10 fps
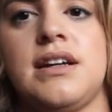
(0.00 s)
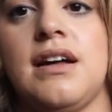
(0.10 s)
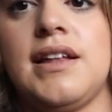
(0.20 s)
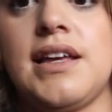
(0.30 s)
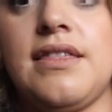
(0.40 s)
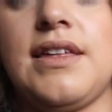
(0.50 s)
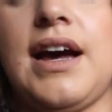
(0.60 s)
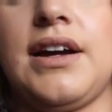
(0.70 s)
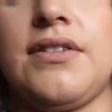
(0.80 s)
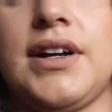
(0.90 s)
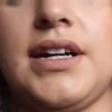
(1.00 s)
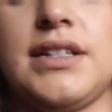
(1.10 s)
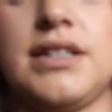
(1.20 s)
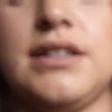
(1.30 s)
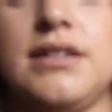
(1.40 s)
not like that
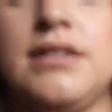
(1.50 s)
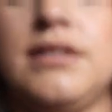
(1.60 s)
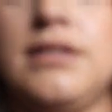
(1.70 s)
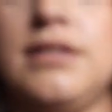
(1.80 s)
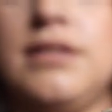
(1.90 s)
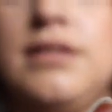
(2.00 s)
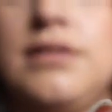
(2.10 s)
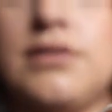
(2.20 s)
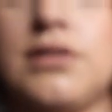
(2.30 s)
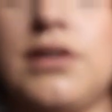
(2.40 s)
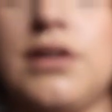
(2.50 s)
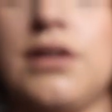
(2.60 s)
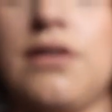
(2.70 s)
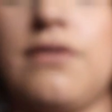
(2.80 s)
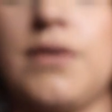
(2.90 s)
great. So you
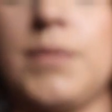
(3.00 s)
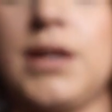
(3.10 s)
could go from